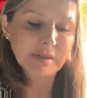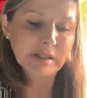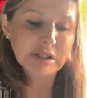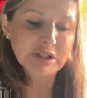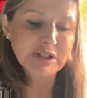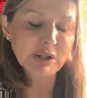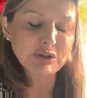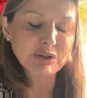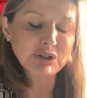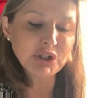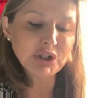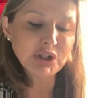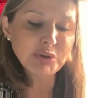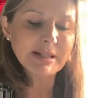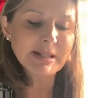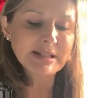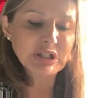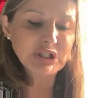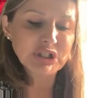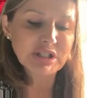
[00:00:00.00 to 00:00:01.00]
so 2
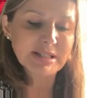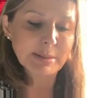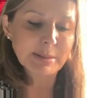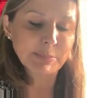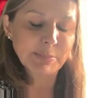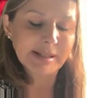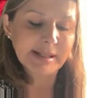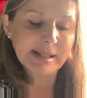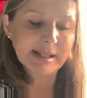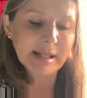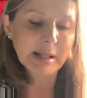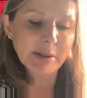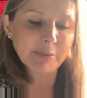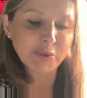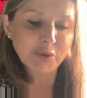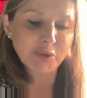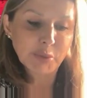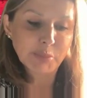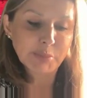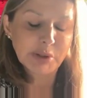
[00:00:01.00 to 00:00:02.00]
messages I'm picking up
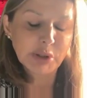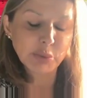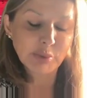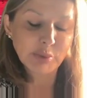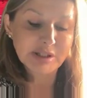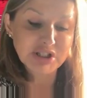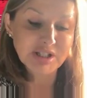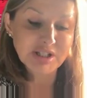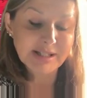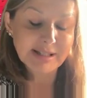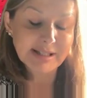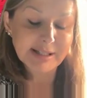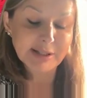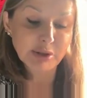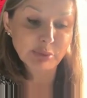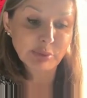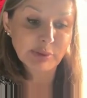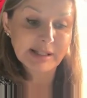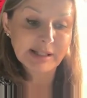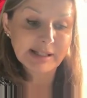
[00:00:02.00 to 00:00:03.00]
from you, which I think
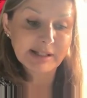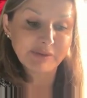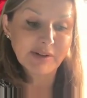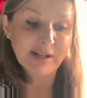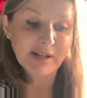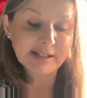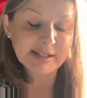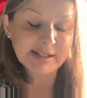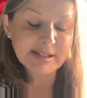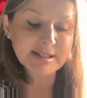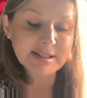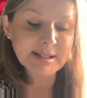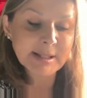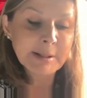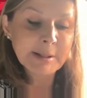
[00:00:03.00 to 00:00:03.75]
are really valid.